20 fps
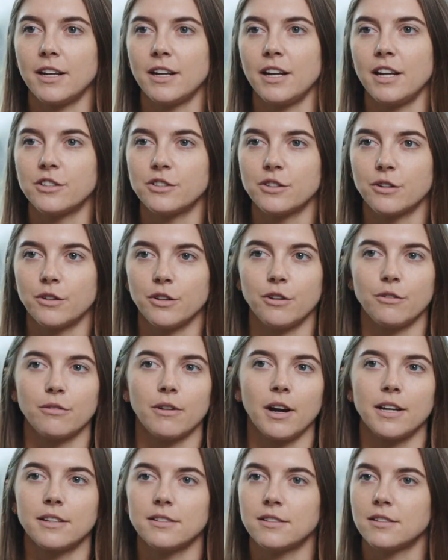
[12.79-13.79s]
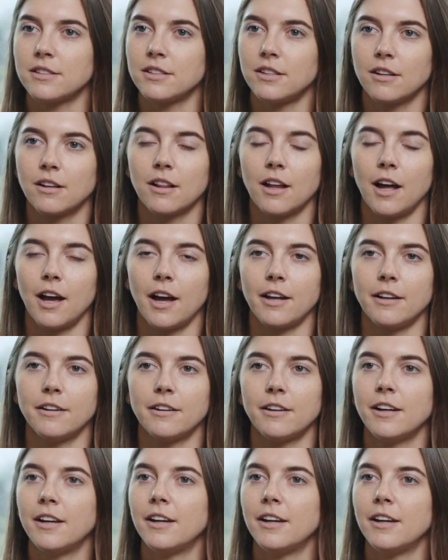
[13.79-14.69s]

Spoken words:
an issue and you raise it to your client,